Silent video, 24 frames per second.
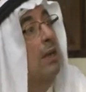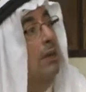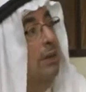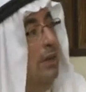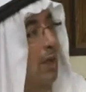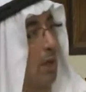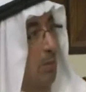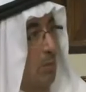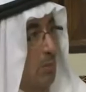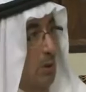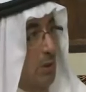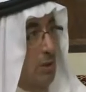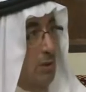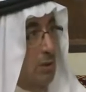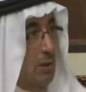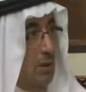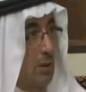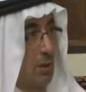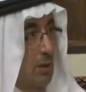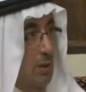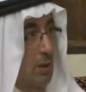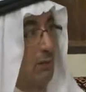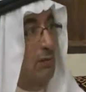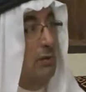
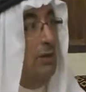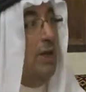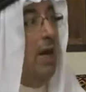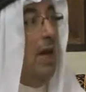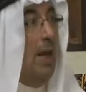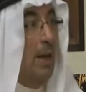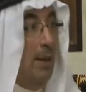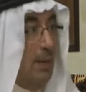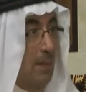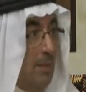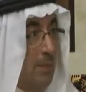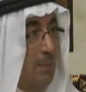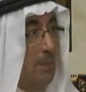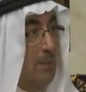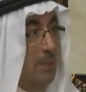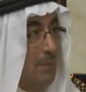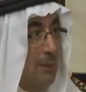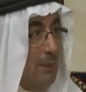dimension of time,